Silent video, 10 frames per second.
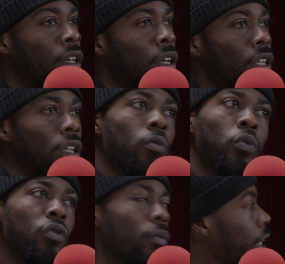And then the
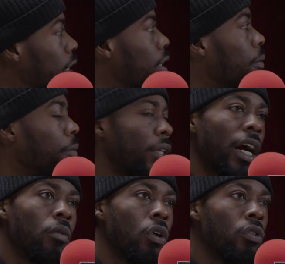wolves might see them and be
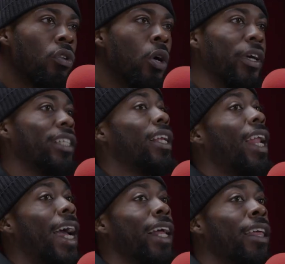like, whoa. But is it
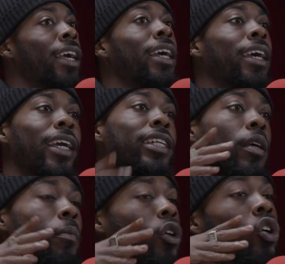like, is
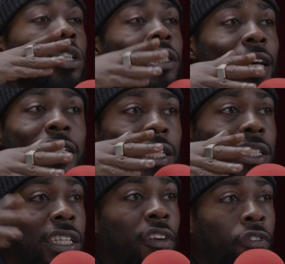it because they're just
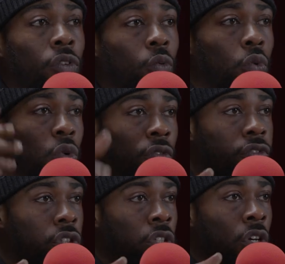different
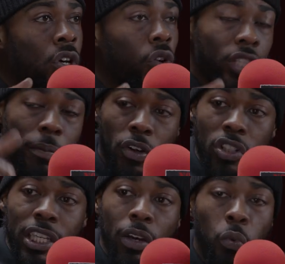wolves? Or is it because
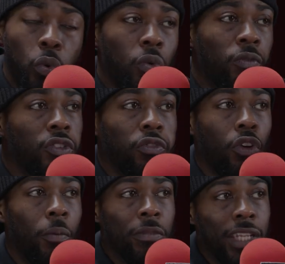they're wolves
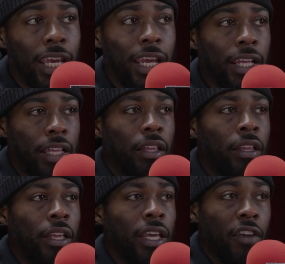from there? Yeah.
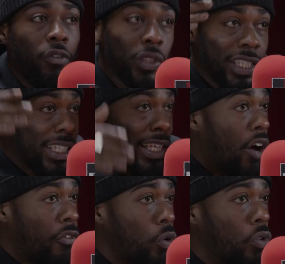If it was the
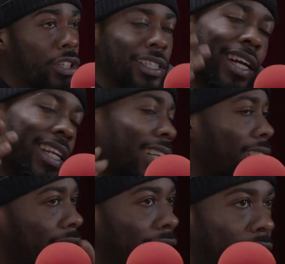South Wolves, it's like, nah, it's
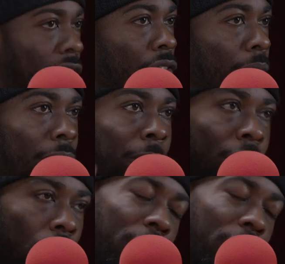just the South, man. Man, yeah, no,